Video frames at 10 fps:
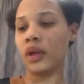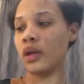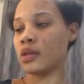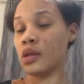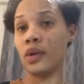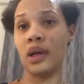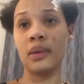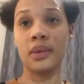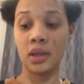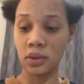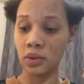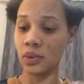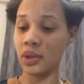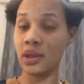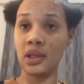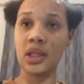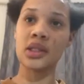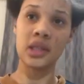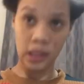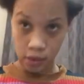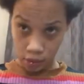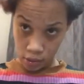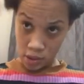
So what I'm going to do with this now,